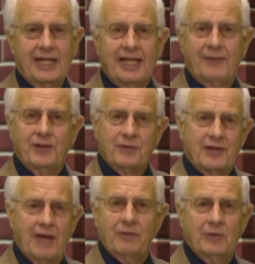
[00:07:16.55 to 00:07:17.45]
If you've
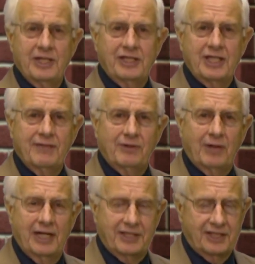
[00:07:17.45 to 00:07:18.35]
never received
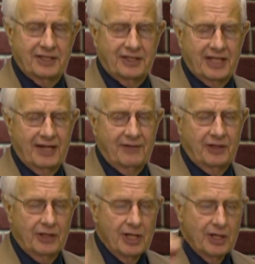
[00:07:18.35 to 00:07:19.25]
Christ as
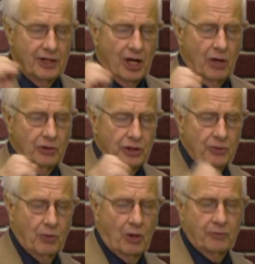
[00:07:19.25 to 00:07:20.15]
Savior, no, you
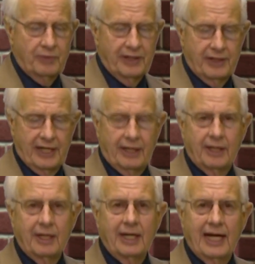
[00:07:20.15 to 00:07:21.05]
won't be there,
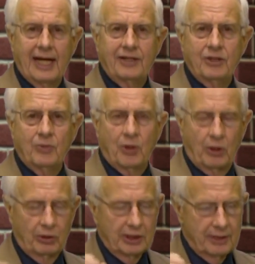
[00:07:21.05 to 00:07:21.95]
and you
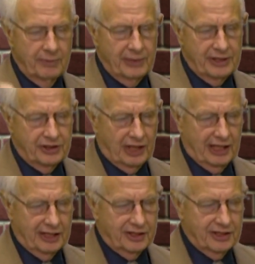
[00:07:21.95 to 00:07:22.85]
will be
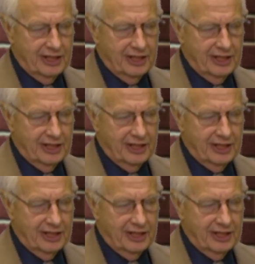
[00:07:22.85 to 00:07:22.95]
judged.